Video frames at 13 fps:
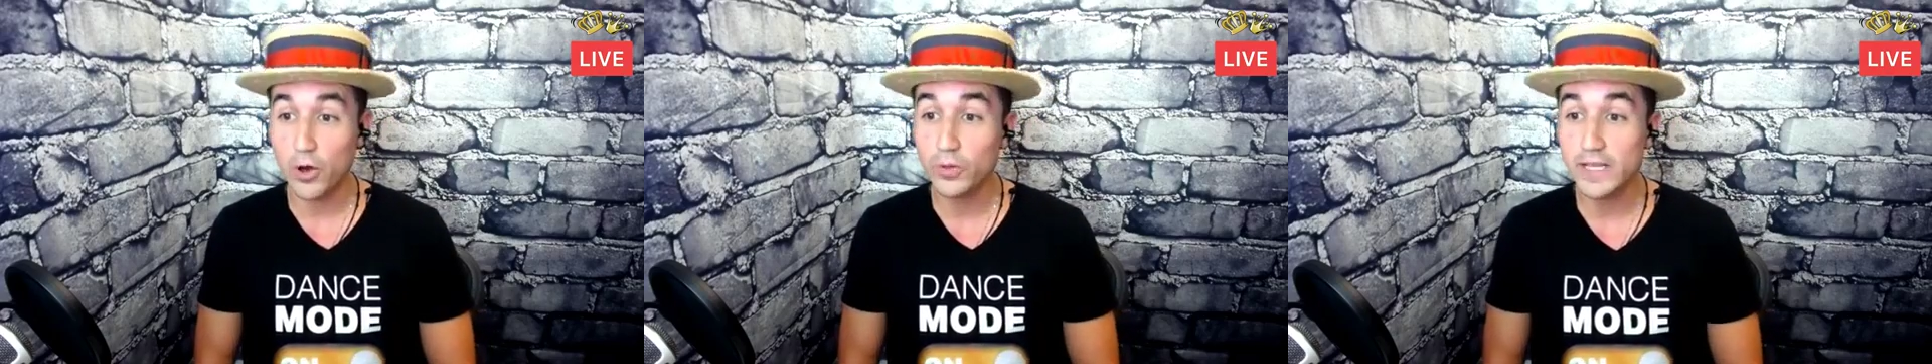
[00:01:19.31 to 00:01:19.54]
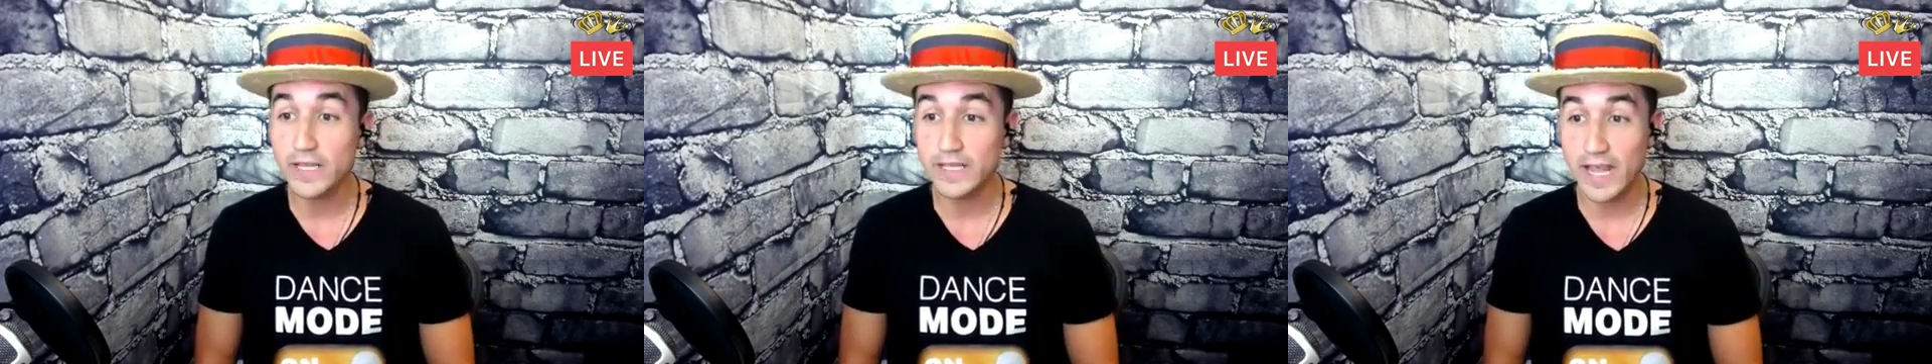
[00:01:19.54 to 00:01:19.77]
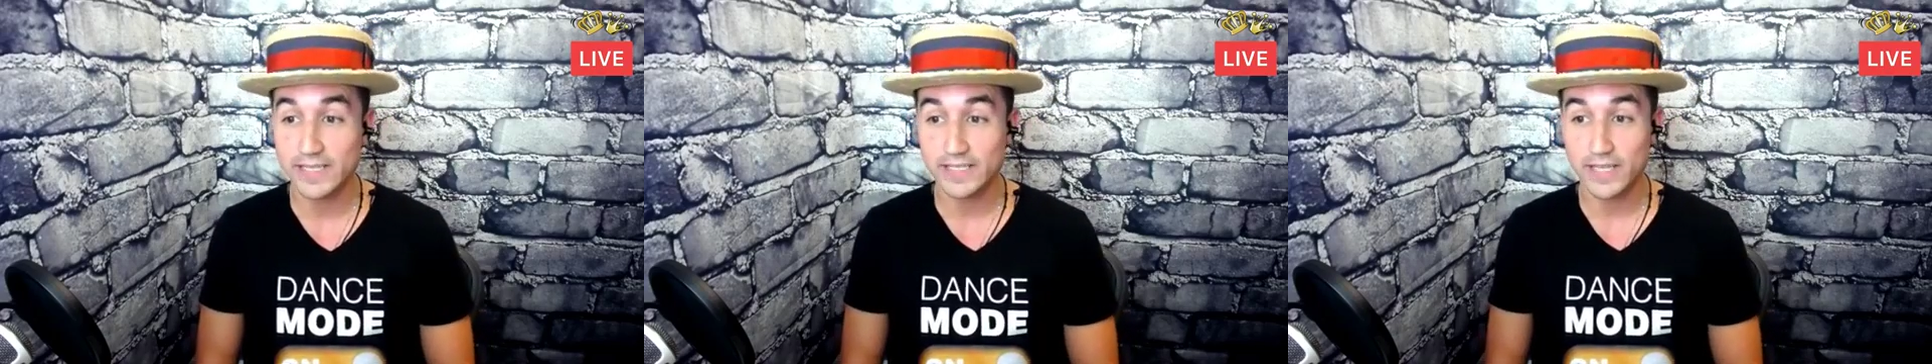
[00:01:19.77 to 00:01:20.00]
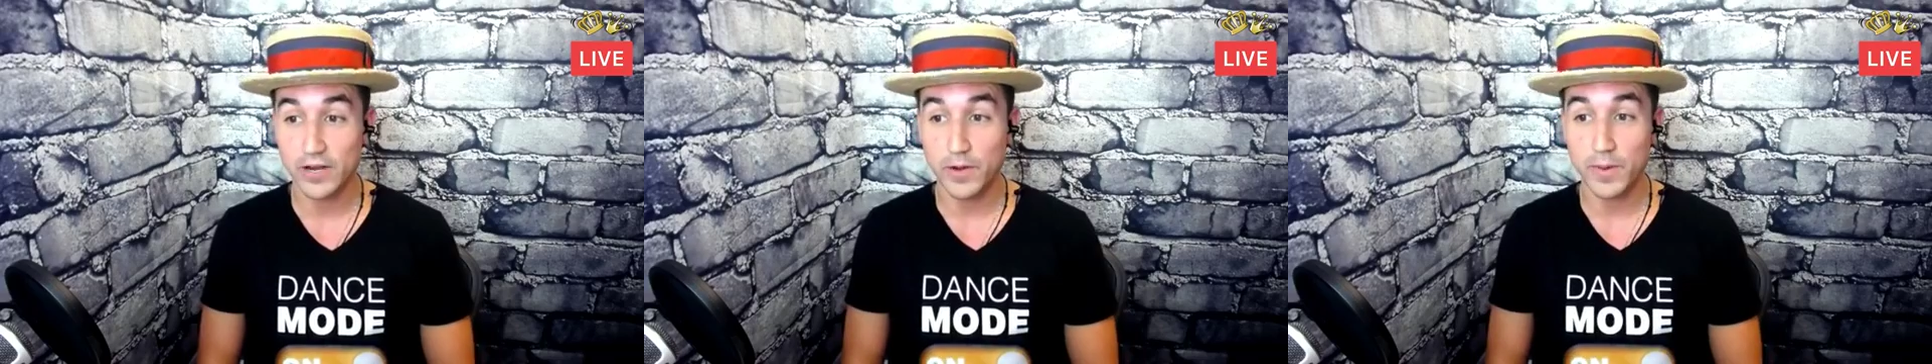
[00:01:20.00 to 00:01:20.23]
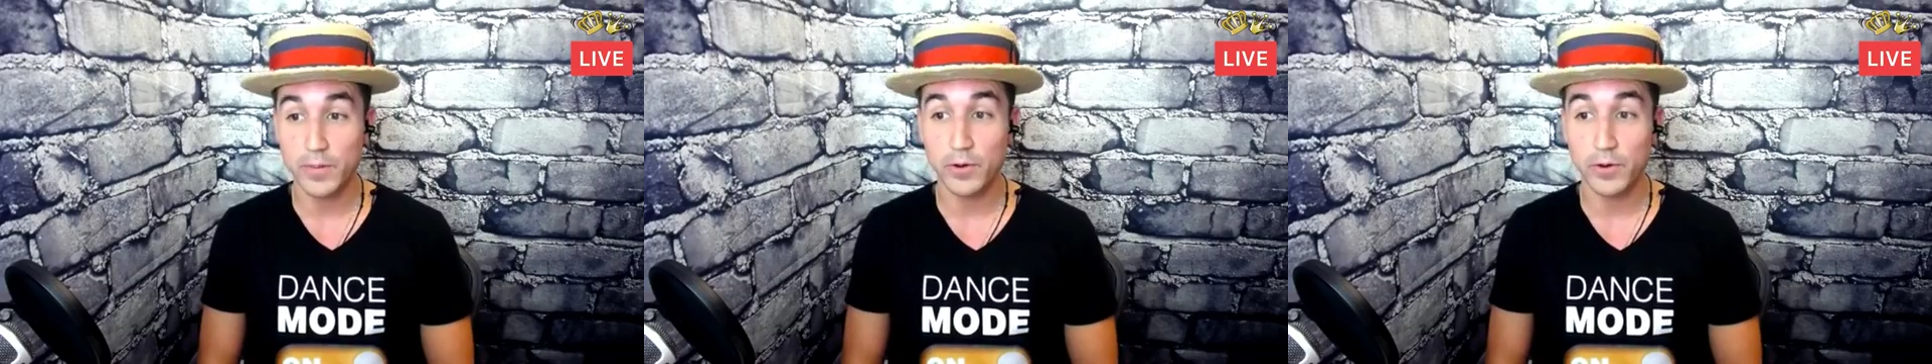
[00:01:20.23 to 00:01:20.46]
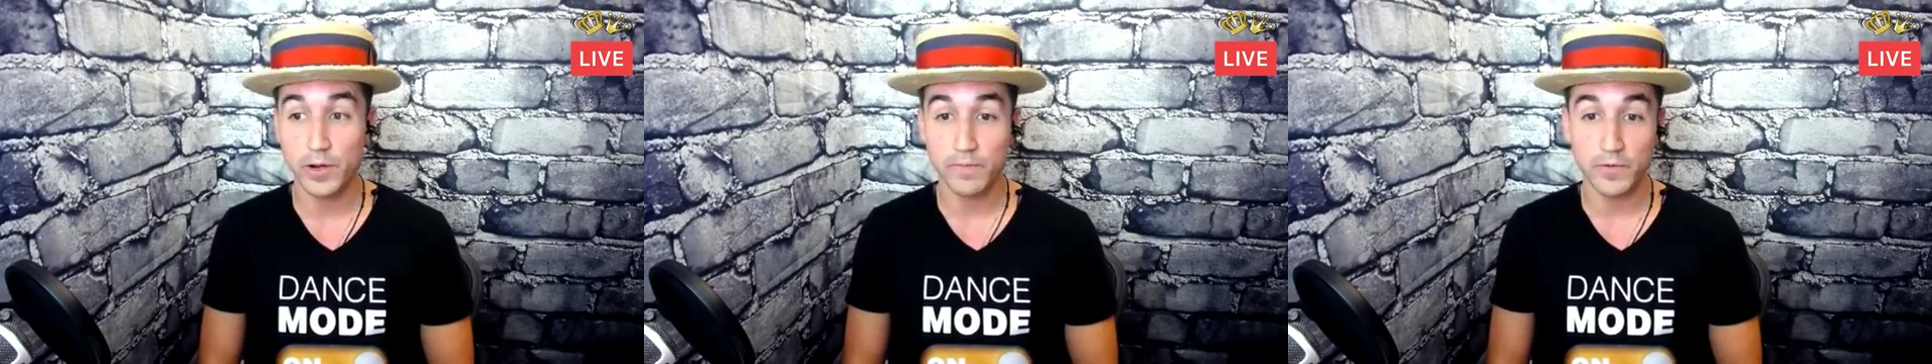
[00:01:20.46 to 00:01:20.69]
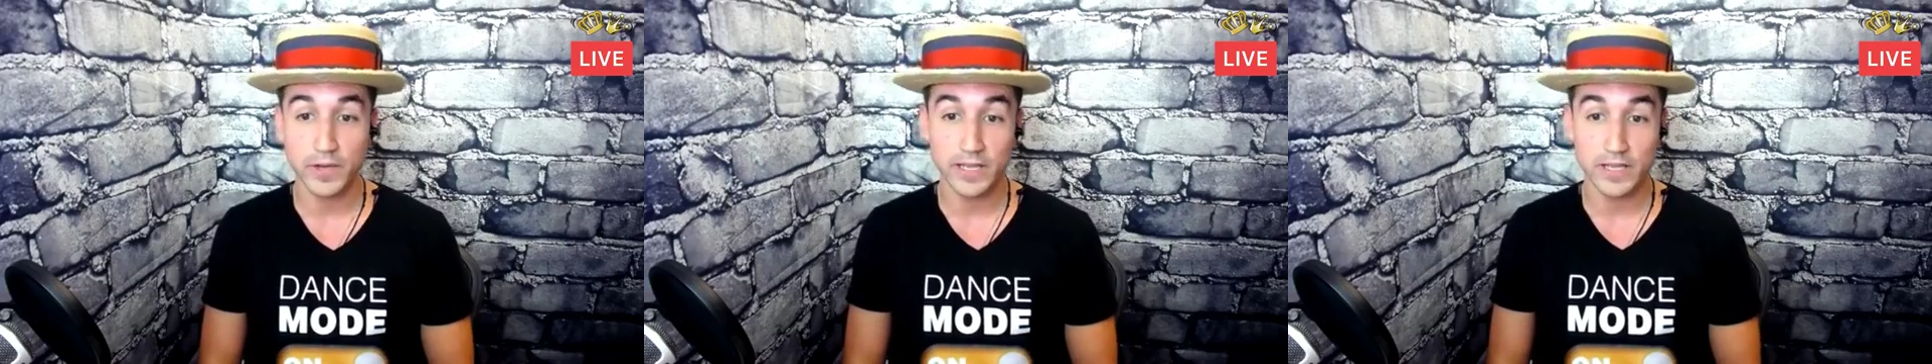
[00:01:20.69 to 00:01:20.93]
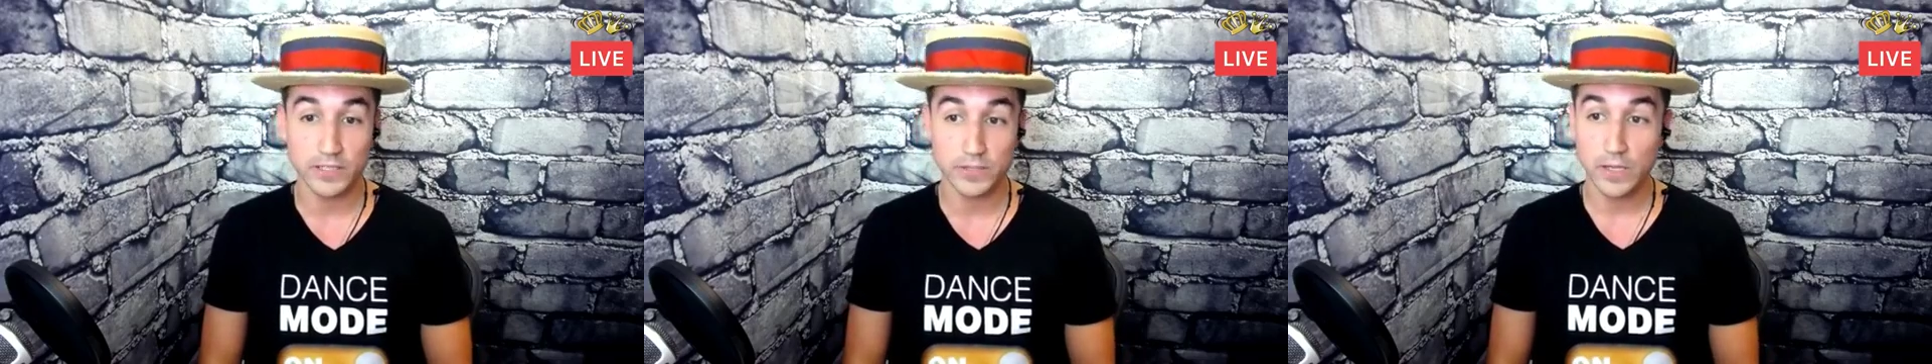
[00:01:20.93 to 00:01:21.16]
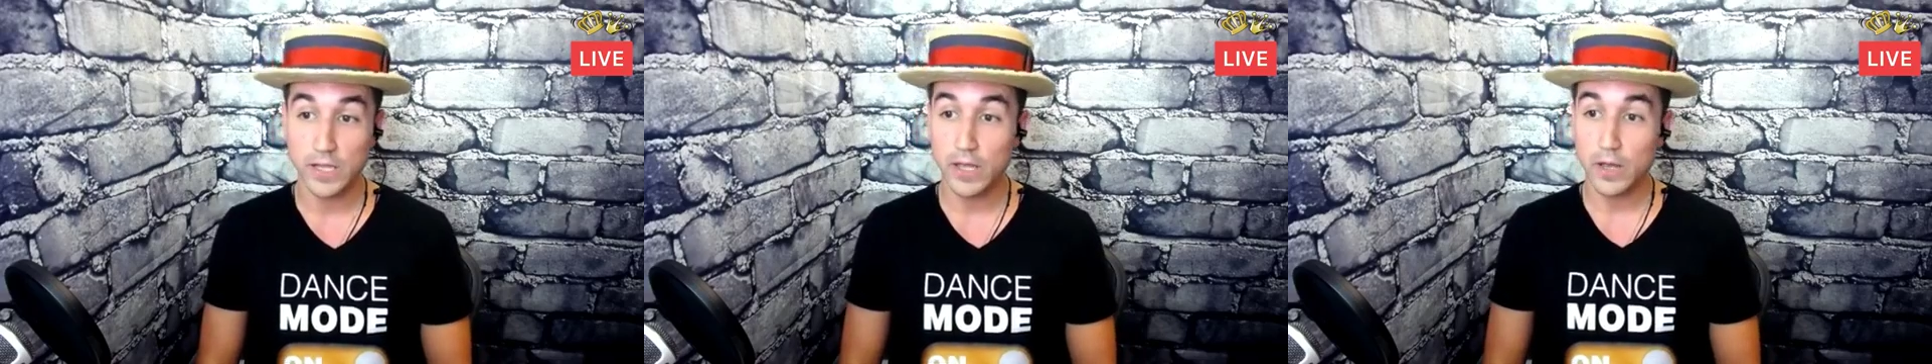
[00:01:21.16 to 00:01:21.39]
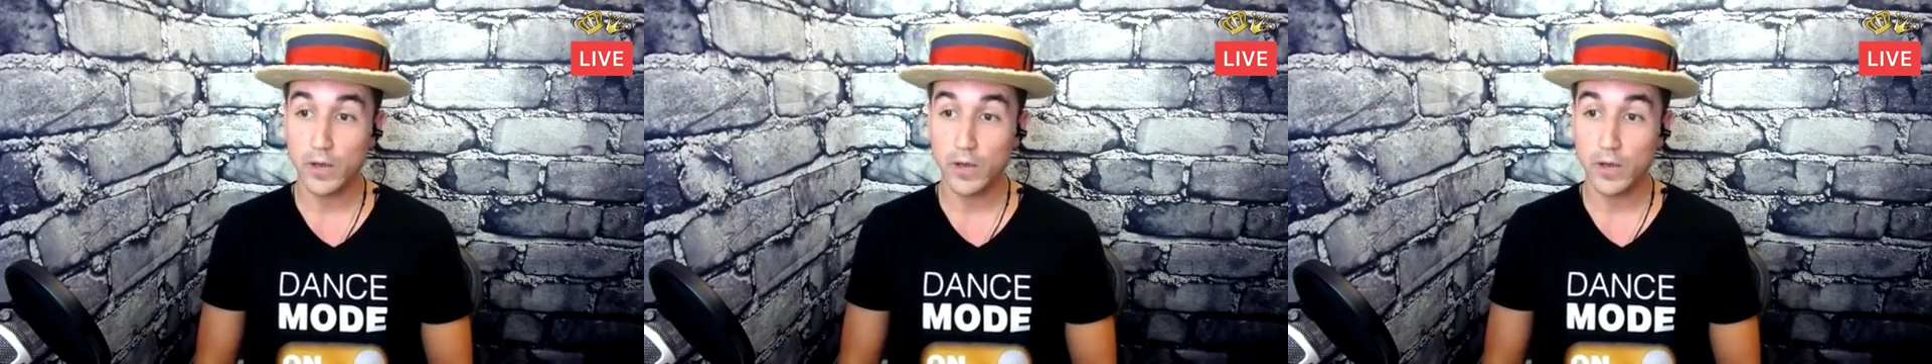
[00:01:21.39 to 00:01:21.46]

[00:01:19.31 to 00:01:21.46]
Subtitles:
only dance therapy program for kids